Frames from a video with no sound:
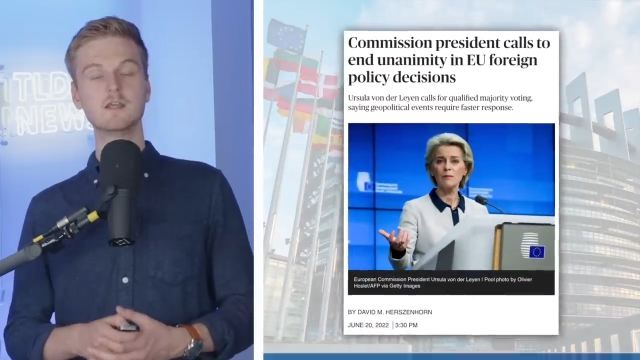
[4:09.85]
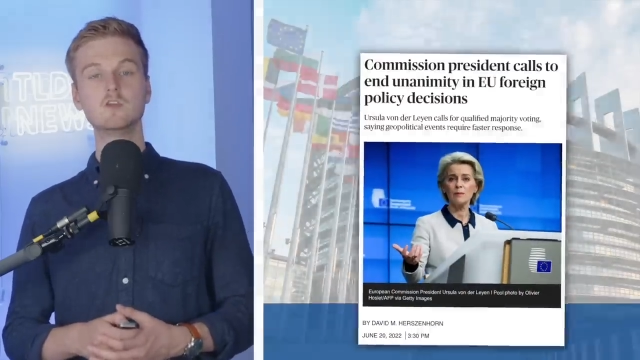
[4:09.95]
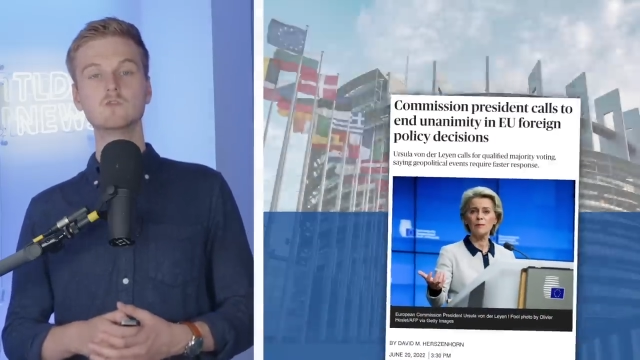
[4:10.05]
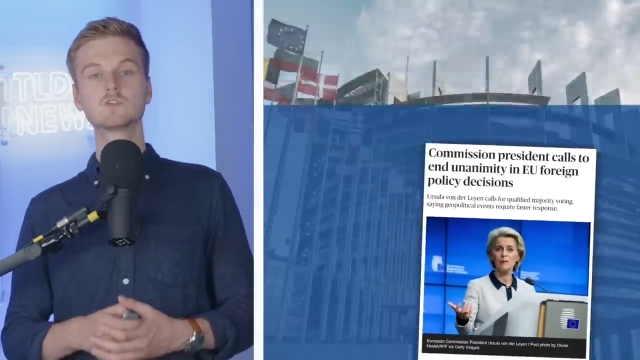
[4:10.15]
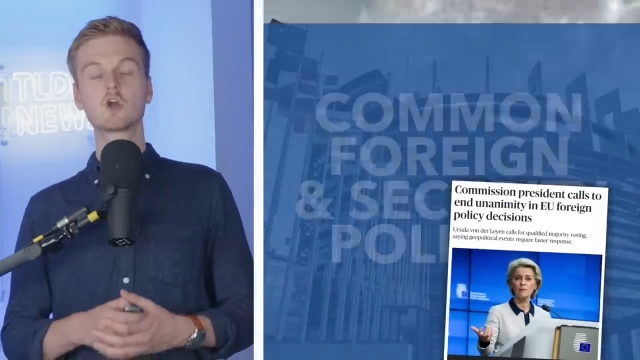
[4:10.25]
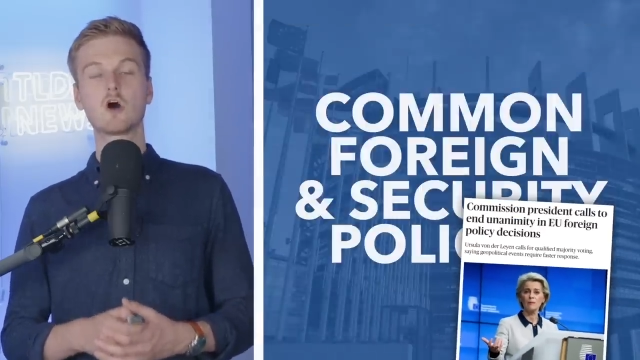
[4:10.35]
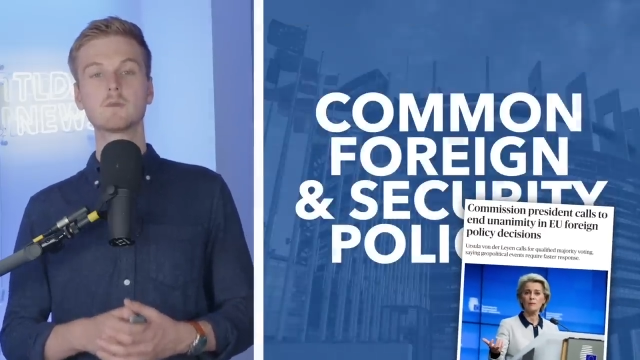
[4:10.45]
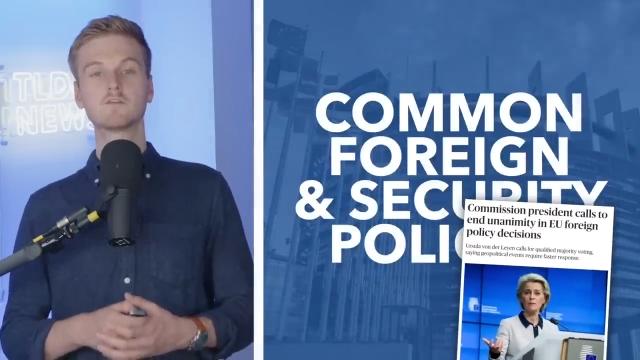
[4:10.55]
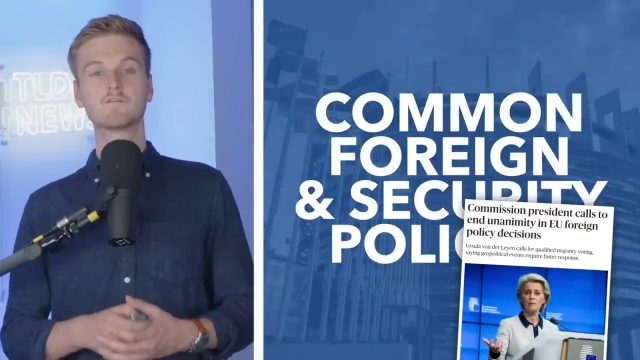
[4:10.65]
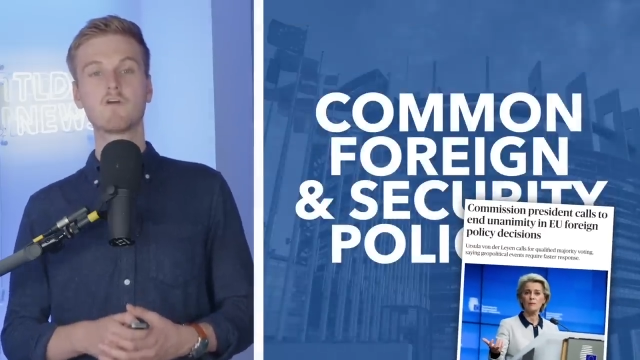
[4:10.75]
EU's
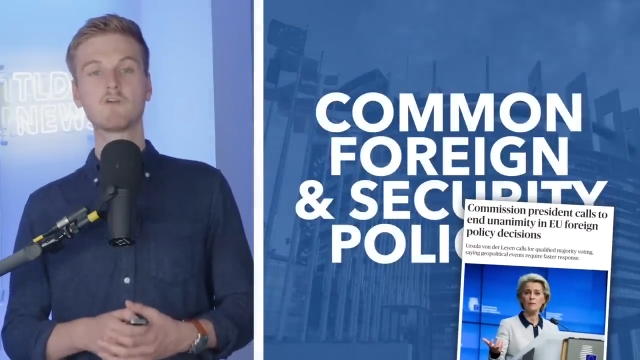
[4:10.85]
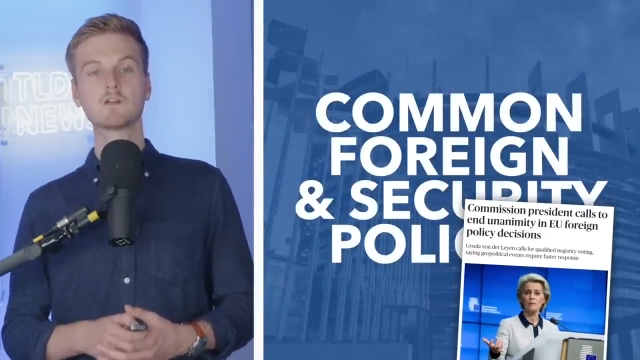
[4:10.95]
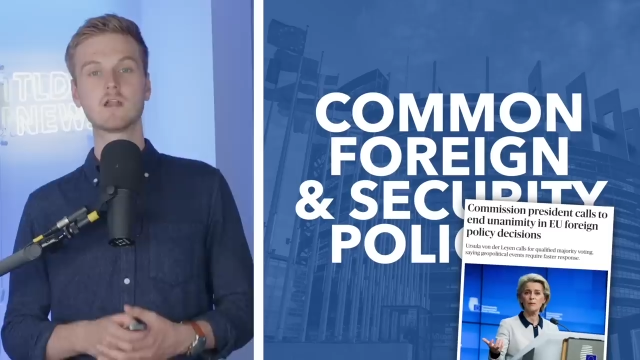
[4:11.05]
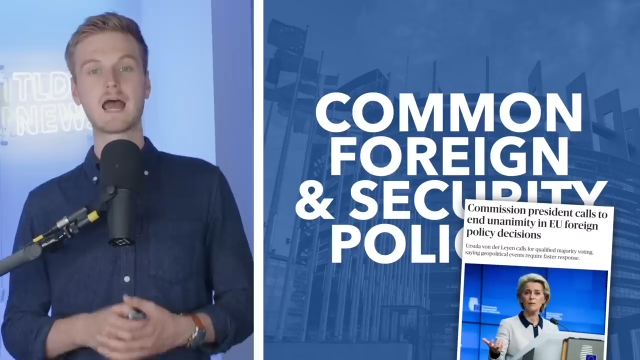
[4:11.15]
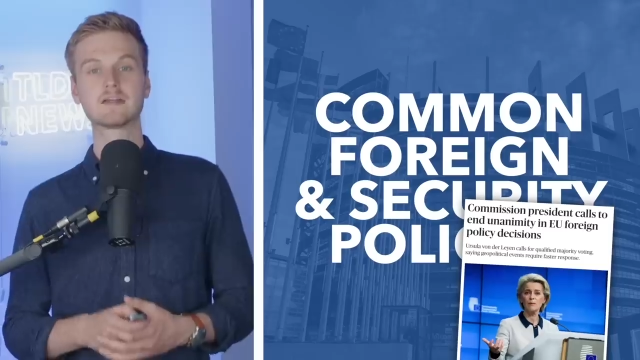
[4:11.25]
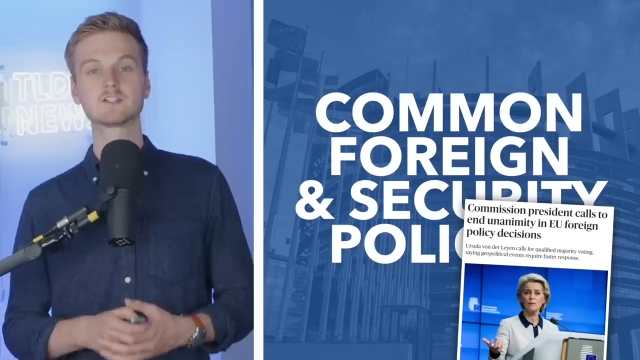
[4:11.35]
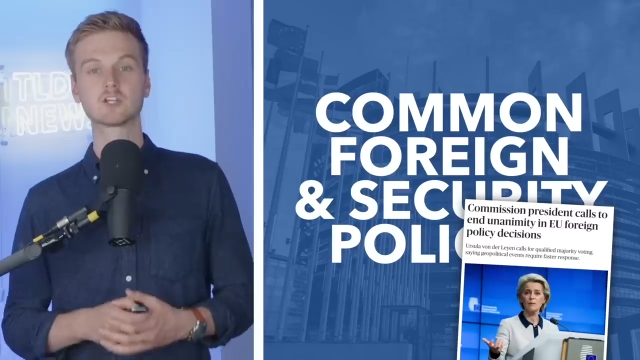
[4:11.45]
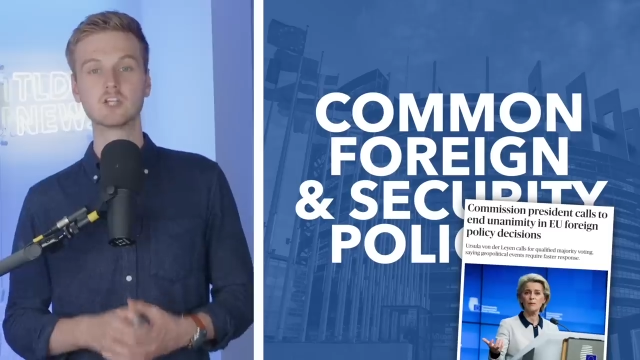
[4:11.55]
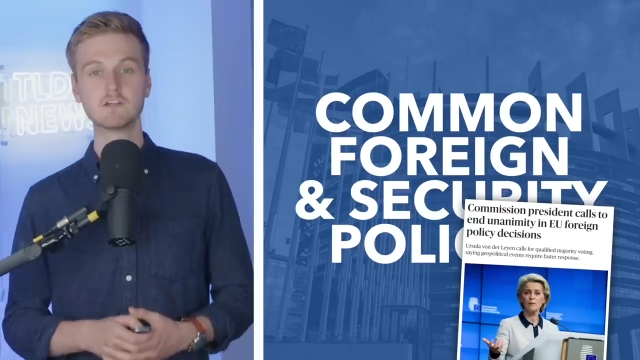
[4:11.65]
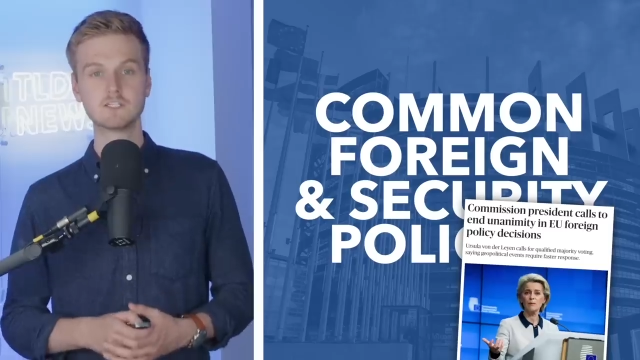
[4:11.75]
Common Foreign and
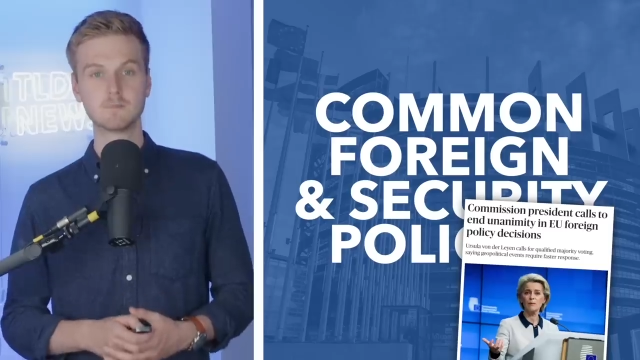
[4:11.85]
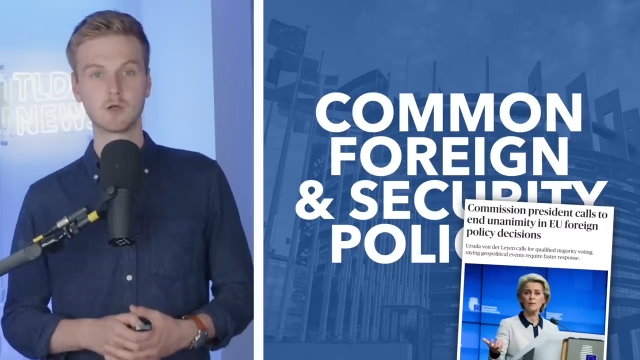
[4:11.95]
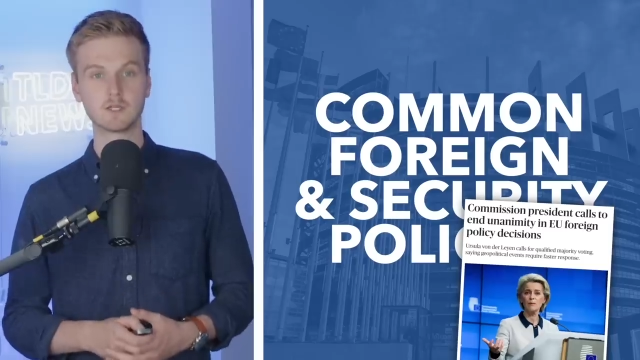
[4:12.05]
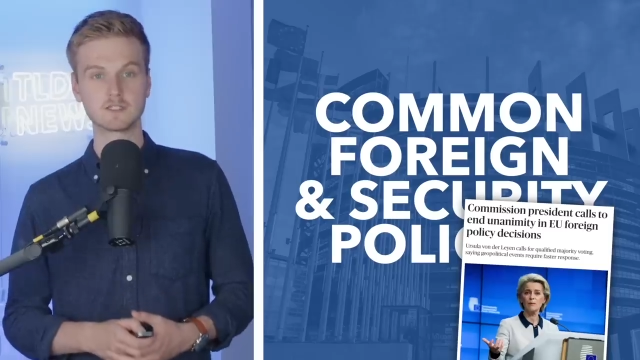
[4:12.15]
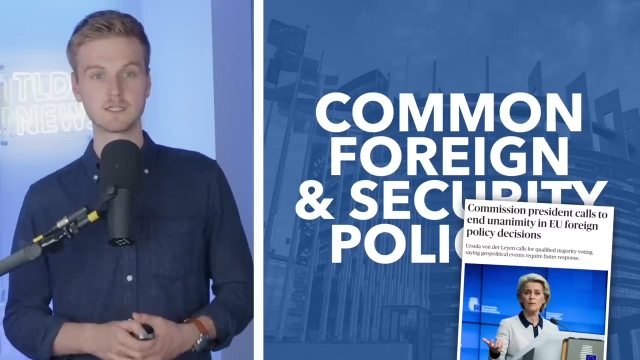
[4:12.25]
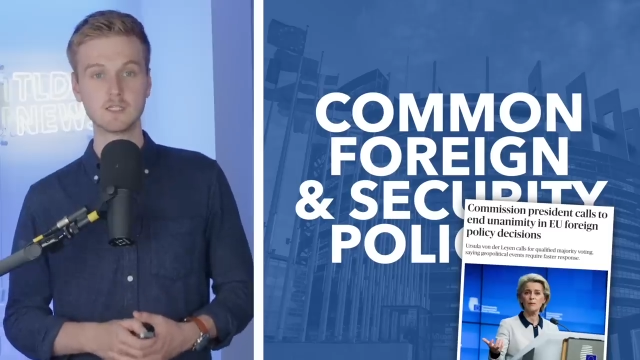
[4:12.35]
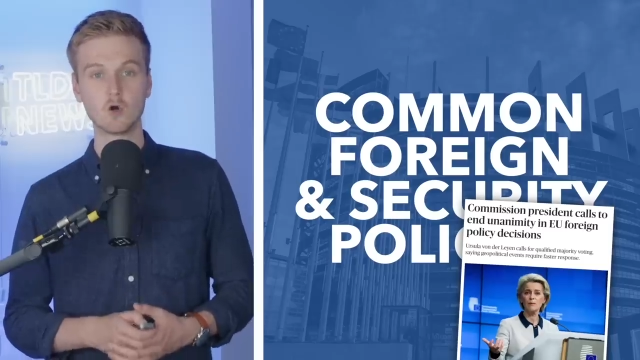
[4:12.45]
Security Policy,